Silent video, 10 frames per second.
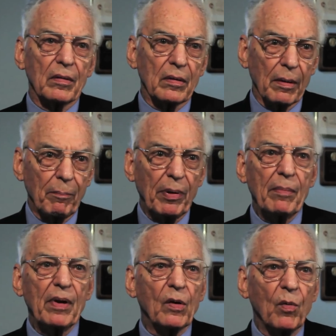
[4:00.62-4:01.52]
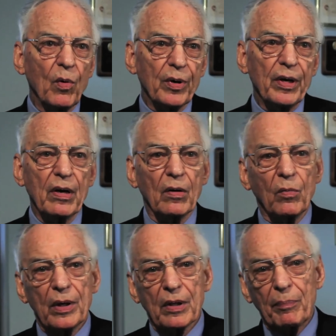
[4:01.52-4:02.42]
the public wanted or
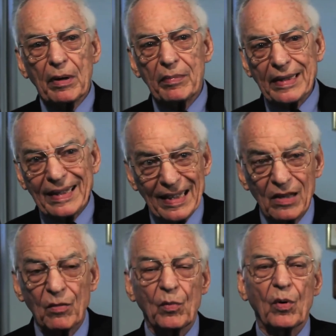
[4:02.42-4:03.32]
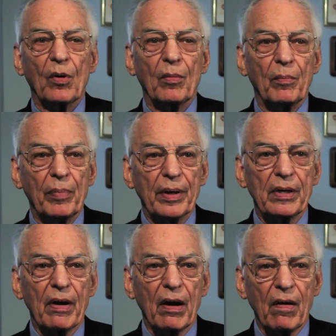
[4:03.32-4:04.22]
what the public didn't want, but
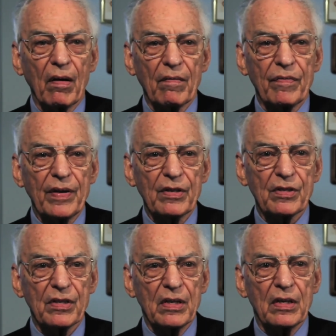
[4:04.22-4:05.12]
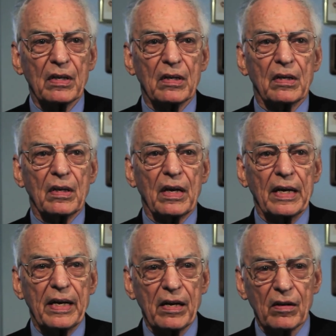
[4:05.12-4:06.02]
of his
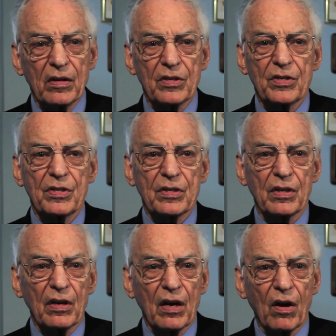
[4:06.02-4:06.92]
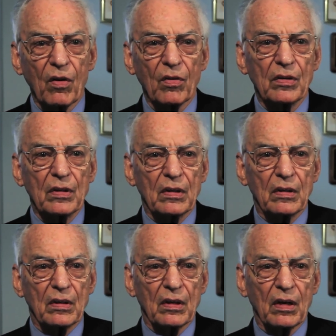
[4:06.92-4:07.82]
adherence to the law
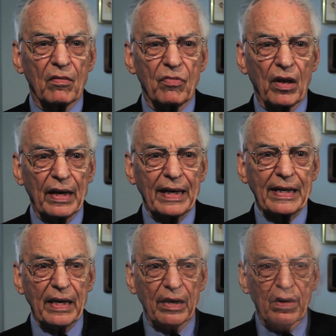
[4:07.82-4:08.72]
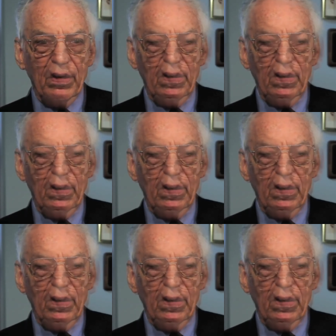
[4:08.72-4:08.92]
of the land.